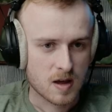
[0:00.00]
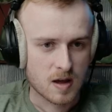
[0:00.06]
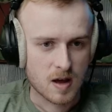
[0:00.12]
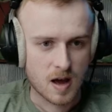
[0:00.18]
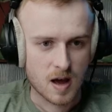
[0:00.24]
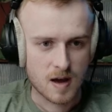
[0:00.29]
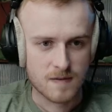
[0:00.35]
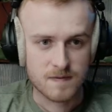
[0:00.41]

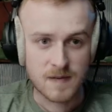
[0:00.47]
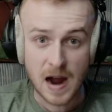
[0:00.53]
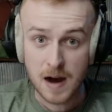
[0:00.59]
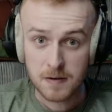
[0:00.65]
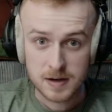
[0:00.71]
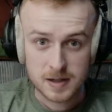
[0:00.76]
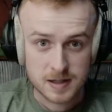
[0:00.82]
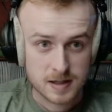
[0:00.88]

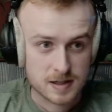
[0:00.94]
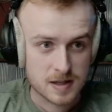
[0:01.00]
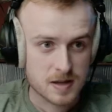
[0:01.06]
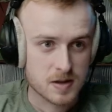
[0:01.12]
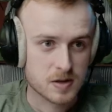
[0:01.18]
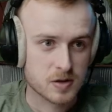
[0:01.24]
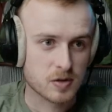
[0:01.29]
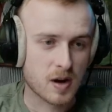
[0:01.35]
viruses
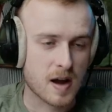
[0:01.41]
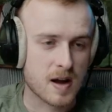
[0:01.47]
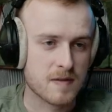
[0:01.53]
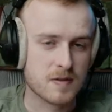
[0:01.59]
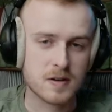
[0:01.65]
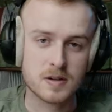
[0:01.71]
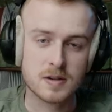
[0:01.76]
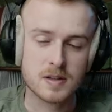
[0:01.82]
in the
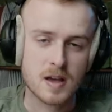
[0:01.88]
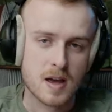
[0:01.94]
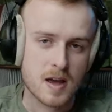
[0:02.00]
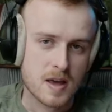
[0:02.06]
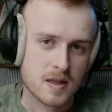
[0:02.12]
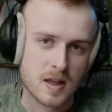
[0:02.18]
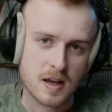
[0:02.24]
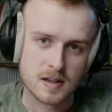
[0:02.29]
drivers,
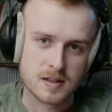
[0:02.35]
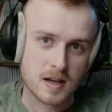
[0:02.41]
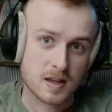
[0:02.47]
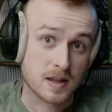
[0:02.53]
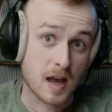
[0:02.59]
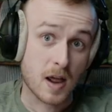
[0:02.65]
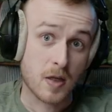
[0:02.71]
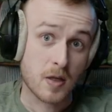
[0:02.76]
things like
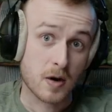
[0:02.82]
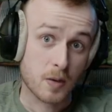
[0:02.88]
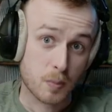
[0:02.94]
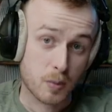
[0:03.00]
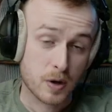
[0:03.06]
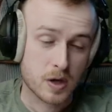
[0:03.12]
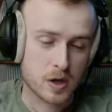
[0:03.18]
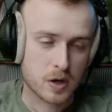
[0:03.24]
that that are
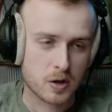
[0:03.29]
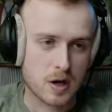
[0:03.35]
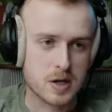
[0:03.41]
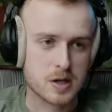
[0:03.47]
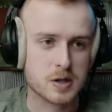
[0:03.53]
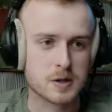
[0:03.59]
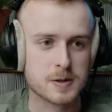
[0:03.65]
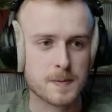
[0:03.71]
pretty
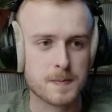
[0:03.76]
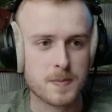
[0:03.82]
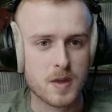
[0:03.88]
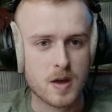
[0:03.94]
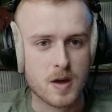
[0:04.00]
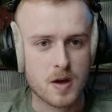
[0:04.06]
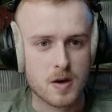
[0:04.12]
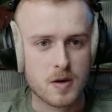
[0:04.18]
egregious.
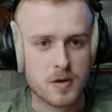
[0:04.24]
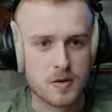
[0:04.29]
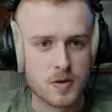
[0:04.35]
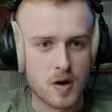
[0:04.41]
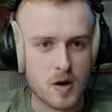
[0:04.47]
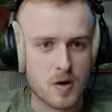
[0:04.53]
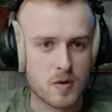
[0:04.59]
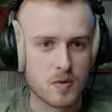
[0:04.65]

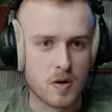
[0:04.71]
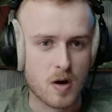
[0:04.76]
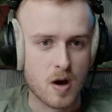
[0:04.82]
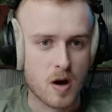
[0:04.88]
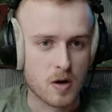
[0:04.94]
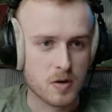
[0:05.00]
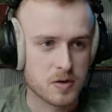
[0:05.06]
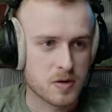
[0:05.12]
So
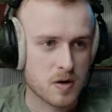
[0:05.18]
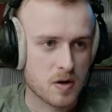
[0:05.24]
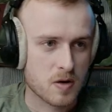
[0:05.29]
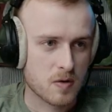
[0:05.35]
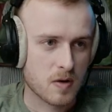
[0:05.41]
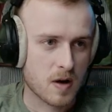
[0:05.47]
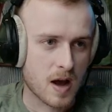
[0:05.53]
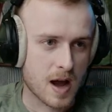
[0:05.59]

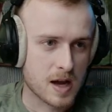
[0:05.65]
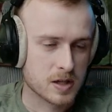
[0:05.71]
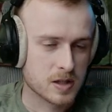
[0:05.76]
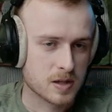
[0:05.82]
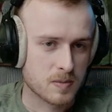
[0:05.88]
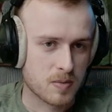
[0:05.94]
also I should